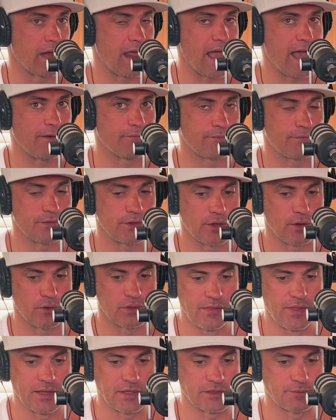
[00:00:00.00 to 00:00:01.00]
half,
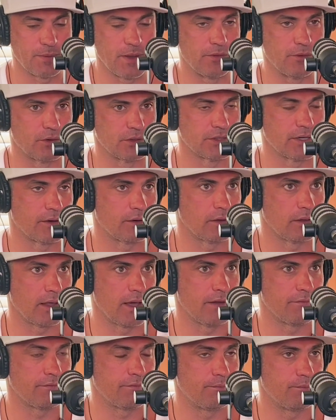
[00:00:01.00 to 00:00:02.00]
they spend their entire
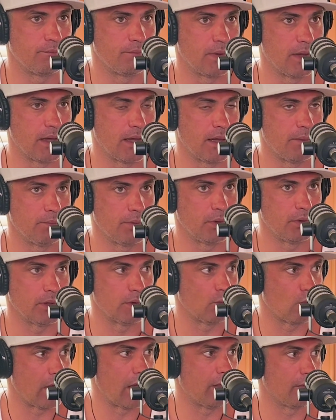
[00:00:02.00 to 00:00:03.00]
life
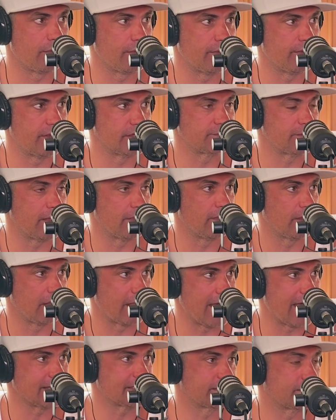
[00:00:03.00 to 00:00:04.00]
building wealth, and they spend the
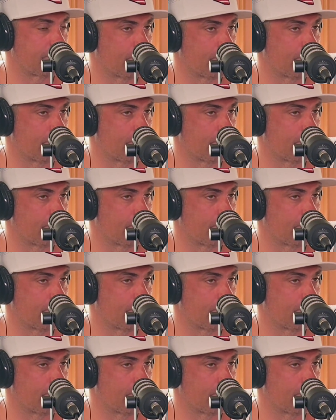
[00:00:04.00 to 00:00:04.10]
last